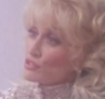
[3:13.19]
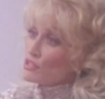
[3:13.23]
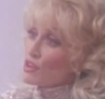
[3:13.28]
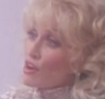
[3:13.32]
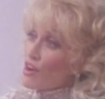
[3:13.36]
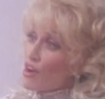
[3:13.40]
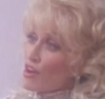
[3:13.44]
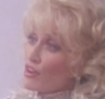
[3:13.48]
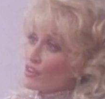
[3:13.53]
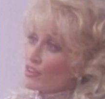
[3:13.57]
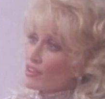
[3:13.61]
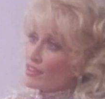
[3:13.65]
your
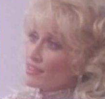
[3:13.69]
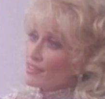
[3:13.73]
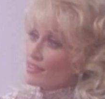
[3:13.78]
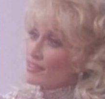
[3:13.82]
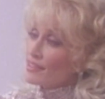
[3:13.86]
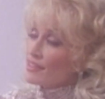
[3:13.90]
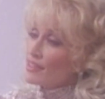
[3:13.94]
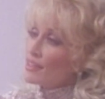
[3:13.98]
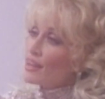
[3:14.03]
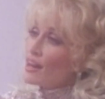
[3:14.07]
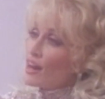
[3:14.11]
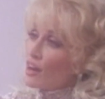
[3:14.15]
daughter,
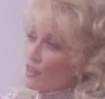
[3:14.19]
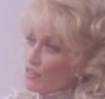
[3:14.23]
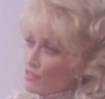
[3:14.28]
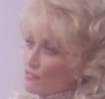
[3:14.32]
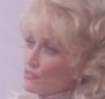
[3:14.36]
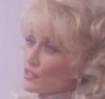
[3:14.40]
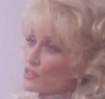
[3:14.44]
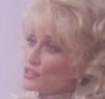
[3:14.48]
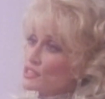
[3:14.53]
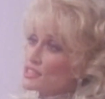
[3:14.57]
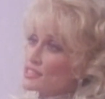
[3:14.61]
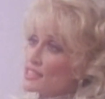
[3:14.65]
on the
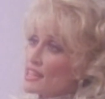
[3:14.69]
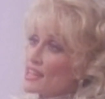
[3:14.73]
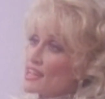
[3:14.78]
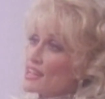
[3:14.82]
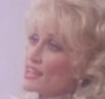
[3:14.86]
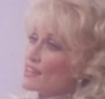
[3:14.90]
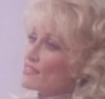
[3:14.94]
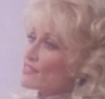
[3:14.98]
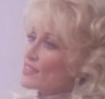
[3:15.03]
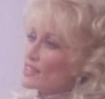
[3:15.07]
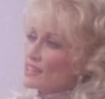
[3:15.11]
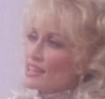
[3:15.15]
first
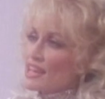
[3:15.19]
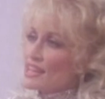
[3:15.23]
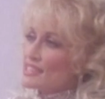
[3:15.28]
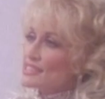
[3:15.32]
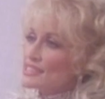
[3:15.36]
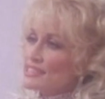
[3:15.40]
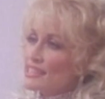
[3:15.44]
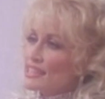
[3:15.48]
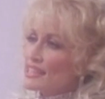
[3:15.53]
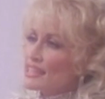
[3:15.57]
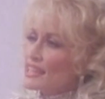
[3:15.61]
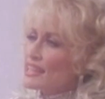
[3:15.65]
day of the last
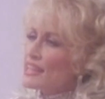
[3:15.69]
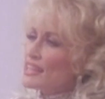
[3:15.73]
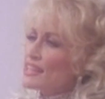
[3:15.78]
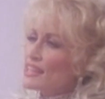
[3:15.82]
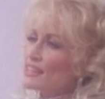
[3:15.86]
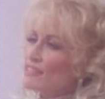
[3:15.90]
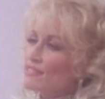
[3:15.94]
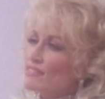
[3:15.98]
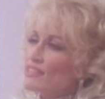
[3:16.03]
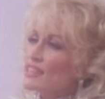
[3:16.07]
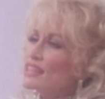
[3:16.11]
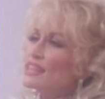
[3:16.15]
decade
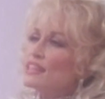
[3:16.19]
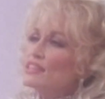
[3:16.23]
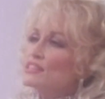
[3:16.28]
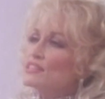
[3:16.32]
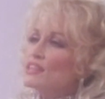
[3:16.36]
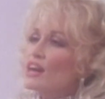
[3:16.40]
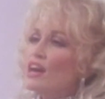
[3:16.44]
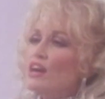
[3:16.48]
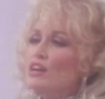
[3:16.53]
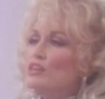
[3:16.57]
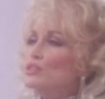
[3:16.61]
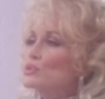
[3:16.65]
of the
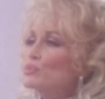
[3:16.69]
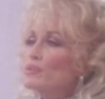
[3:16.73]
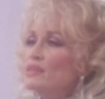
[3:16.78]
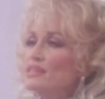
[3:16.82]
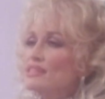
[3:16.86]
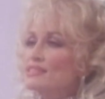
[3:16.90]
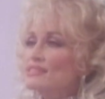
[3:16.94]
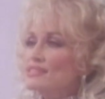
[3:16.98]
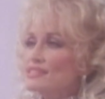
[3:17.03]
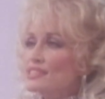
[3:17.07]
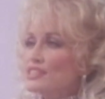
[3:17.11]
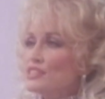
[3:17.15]
entire
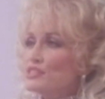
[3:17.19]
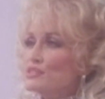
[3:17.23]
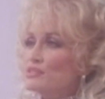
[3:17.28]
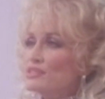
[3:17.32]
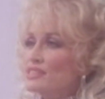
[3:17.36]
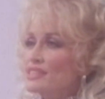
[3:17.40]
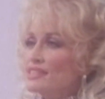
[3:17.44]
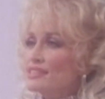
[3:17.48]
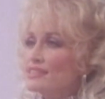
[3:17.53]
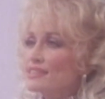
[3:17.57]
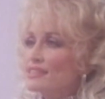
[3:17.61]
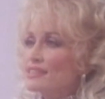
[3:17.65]
twentieth
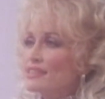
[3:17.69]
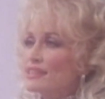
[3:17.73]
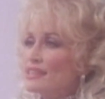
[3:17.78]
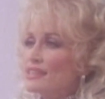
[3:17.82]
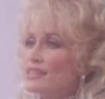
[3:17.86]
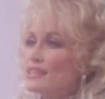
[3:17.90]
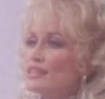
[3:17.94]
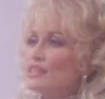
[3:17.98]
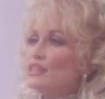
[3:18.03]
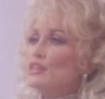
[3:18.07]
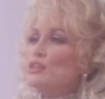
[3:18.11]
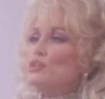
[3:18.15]
century,
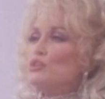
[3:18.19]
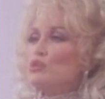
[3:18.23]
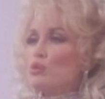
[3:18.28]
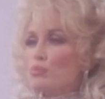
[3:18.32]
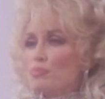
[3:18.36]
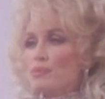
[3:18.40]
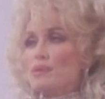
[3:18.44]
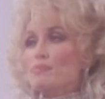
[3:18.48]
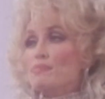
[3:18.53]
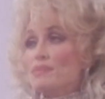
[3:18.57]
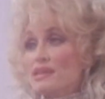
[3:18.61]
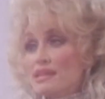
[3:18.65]
you'll
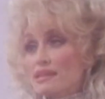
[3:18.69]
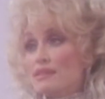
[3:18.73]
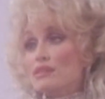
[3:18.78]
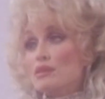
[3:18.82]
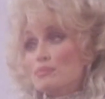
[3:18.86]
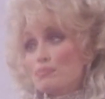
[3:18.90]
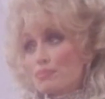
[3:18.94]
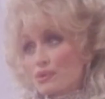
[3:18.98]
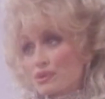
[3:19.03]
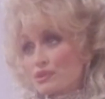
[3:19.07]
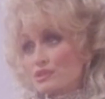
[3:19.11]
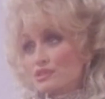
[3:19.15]
be meeting the
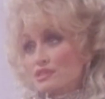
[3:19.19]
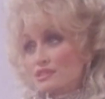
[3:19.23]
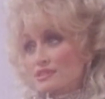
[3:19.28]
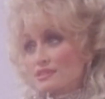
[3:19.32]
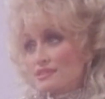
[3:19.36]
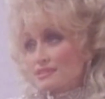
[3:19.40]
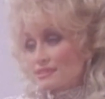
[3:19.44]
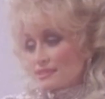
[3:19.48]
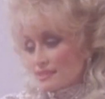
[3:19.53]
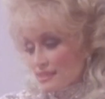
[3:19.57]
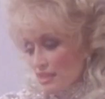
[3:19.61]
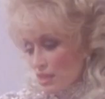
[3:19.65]

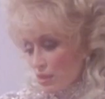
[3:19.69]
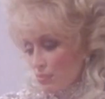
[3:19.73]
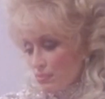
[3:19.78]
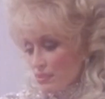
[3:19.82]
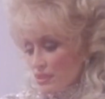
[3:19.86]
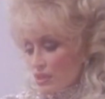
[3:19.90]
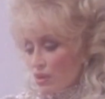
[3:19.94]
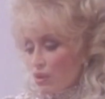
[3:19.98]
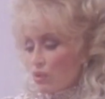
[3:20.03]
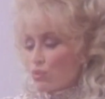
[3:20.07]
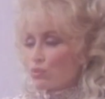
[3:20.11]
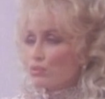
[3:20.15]
person that'll
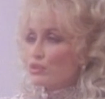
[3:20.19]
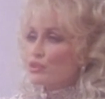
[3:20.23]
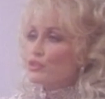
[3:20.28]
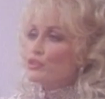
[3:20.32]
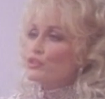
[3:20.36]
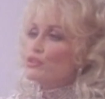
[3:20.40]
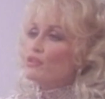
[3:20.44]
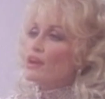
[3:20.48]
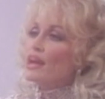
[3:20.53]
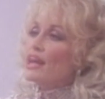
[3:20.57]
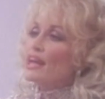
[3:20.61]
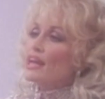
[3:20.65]
be holding
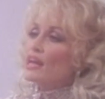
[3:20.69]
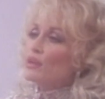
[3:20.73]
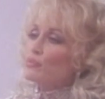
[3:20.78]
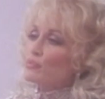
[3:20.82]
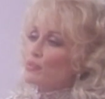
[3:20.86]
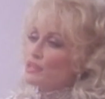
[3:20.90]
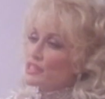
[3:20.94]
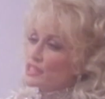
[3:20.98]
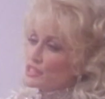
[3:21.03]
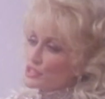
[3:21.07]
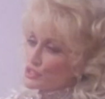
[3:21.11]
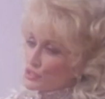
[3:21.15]
your hand
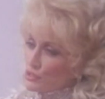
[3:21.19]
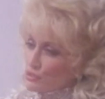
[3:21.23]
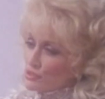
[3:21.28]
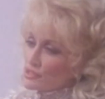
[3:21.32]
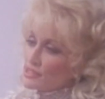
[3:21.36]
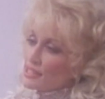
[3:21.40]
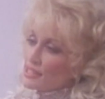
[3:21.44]
when it's your